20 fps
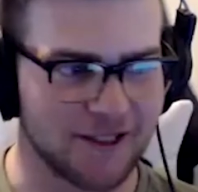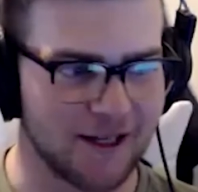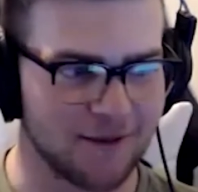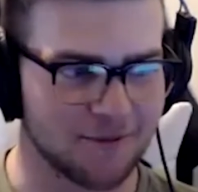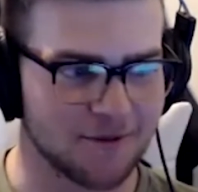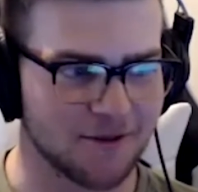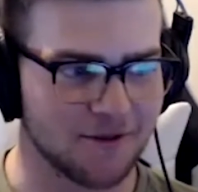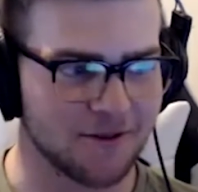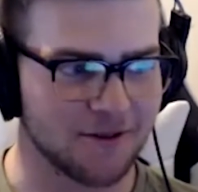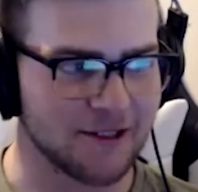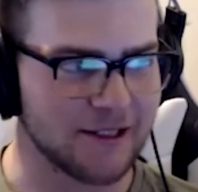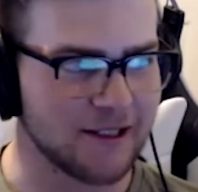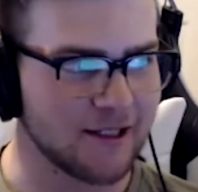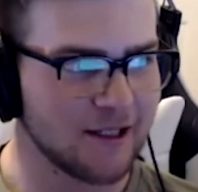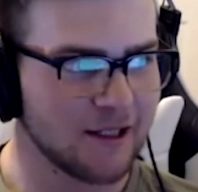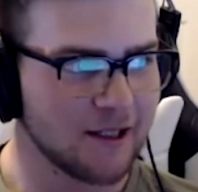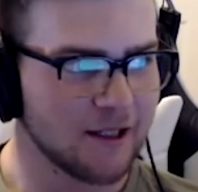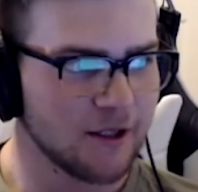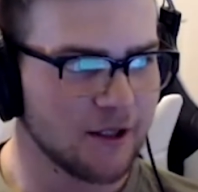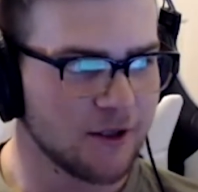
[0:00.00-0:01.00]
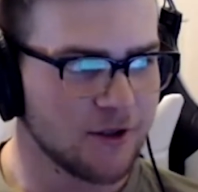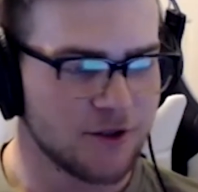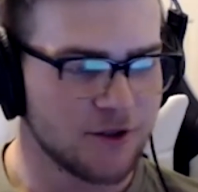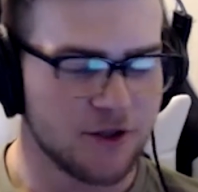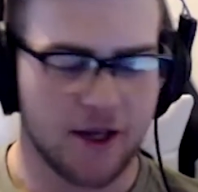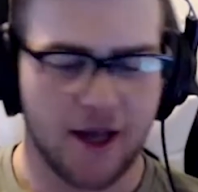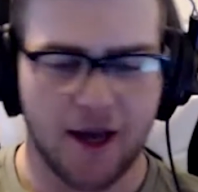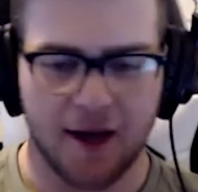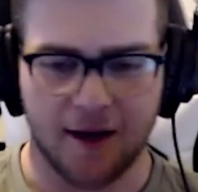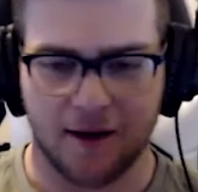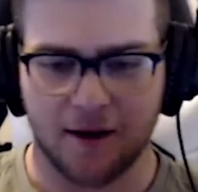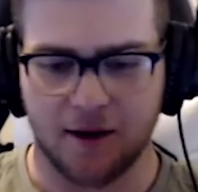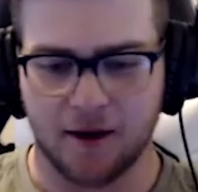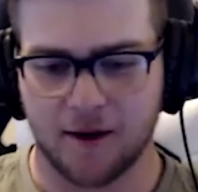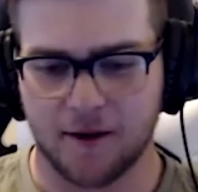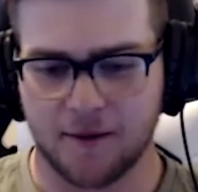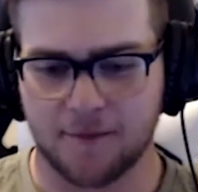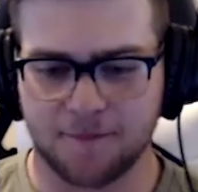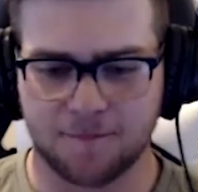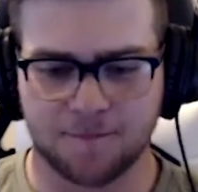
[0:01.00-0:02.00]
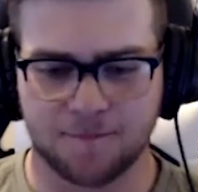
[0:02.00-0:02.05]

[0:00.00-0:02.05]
absolutely. So yeah,